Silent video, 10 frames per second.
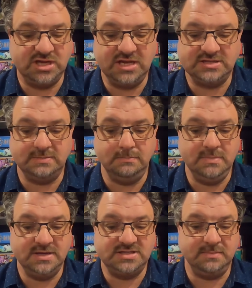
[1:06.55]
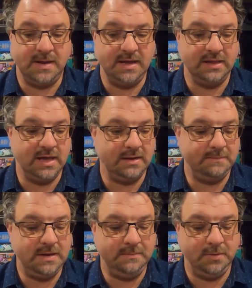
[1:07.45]
It gets missed by a lot of
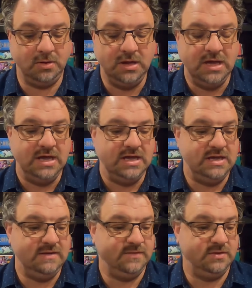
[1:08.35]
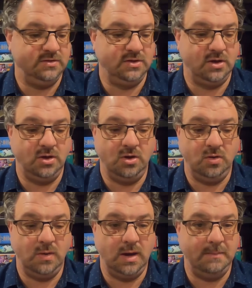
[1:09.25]
people, even
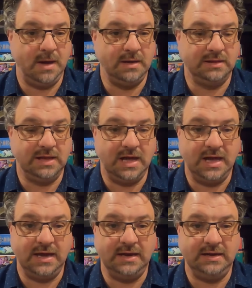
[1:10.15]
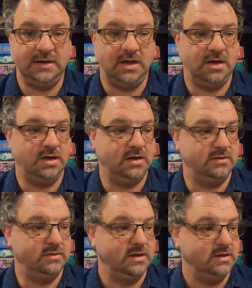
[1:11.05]
though online,
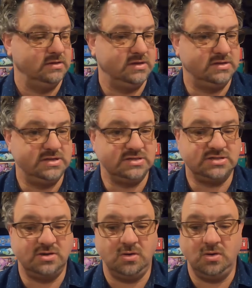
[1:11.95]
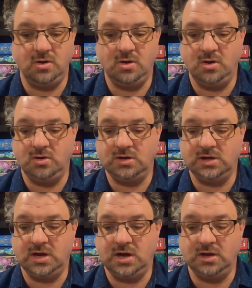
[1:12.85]
on the Discord
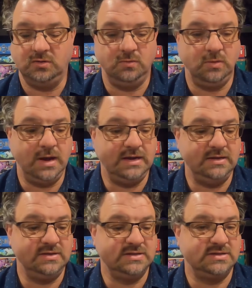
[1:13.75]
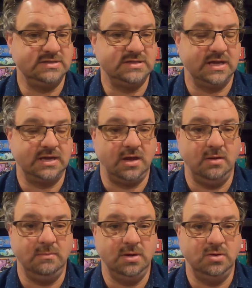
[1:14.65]
and on Reddit, this is
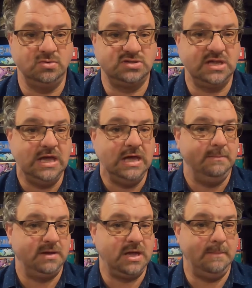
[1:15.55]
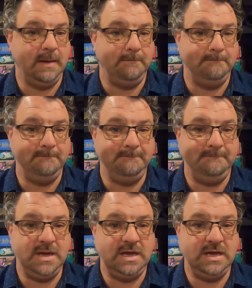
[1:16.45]
almost become a
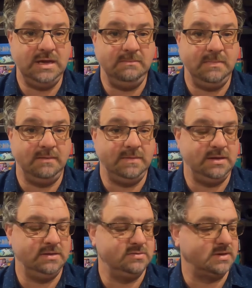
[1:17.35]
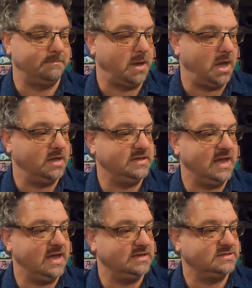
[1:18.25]
meme. I mean, there's a
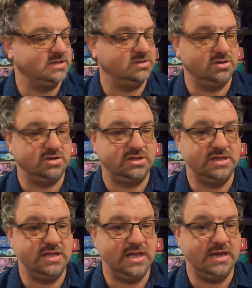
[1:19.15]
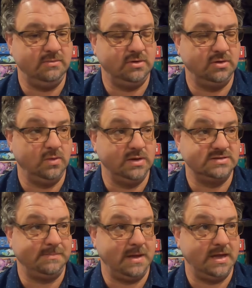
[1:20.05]
podcast that took the name. Well, there was
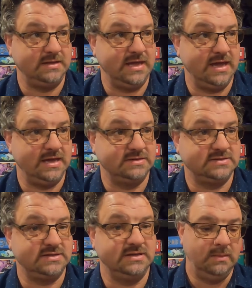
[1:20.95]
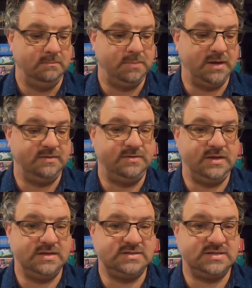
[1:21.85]
a podcast. But
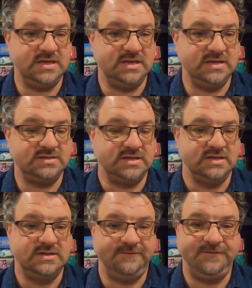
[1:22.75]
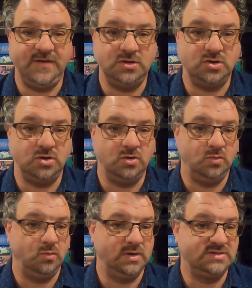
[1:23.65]
this is Defender
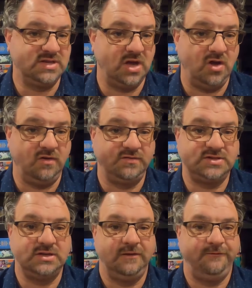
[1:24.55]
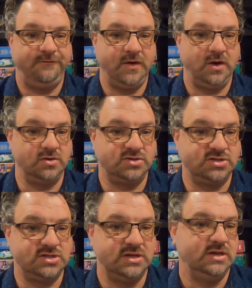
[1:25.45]
resolves
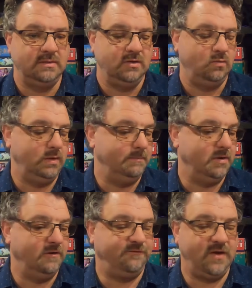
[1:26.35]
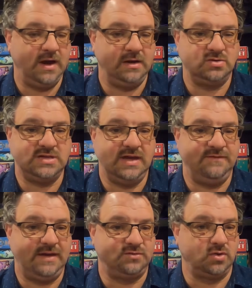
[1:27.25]
first. When both fighters
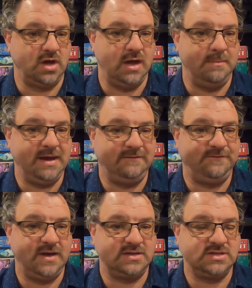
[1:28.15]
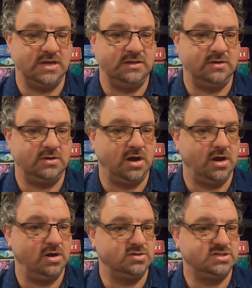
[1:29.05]
have after combat effects on their
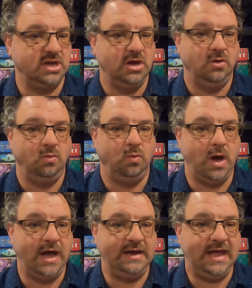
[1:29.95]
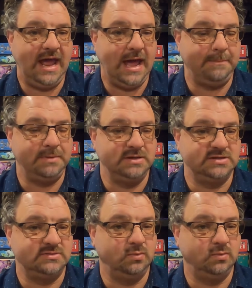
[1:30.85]
cards, what happens?